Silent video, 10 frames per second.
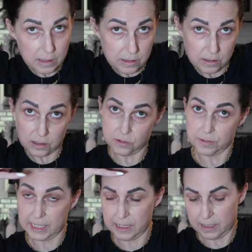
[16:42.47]
All
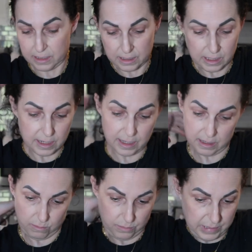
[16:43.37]
right, I
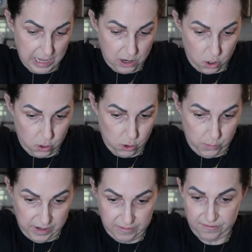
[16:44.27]
am
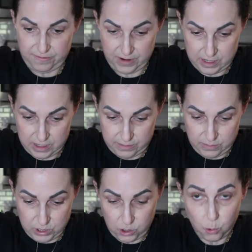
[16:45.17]
home
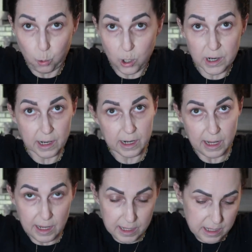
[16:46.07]
from work,
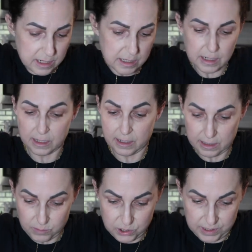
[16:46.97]
and I
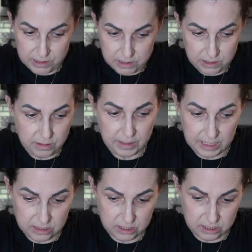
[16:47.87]
am going to
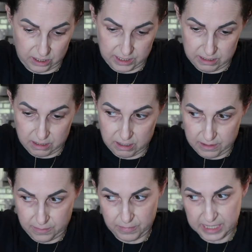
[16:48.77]
get started
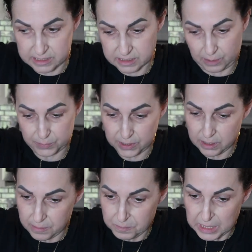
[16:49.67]
on my
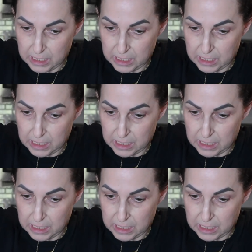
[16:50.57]
supper.